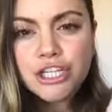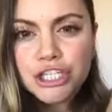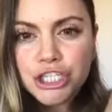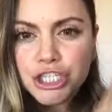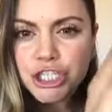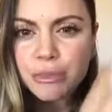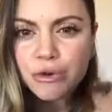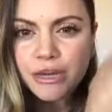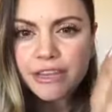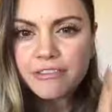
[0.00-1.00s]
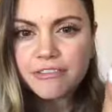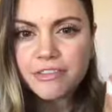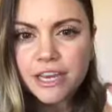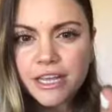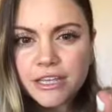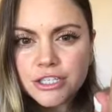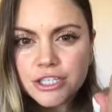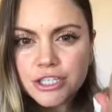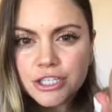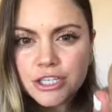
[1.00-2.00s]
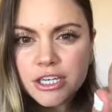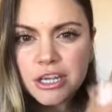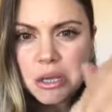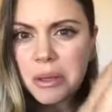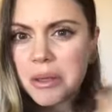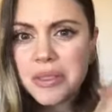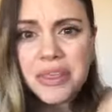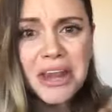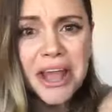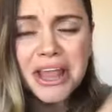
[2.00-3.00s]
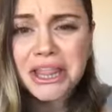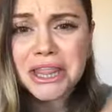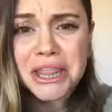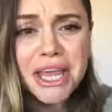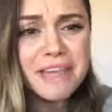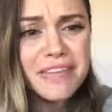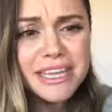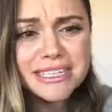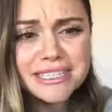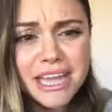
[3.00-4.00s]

shimmery finish that I love it.